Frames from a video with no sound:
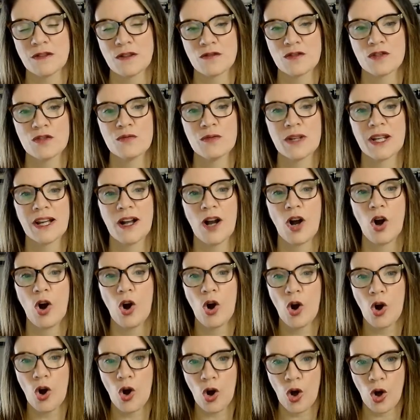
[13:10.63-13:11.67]
you're doing
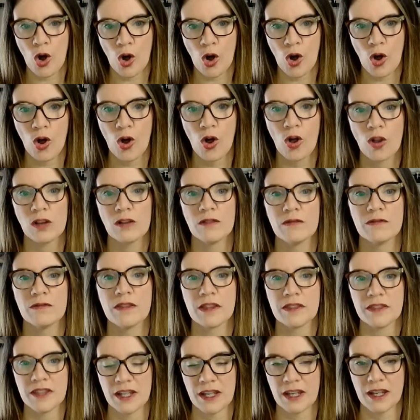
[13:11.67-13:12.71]
all of the
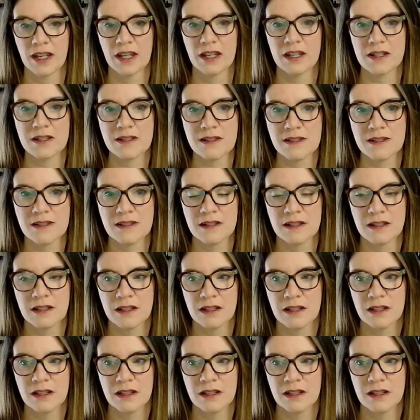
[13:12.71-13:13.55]
things,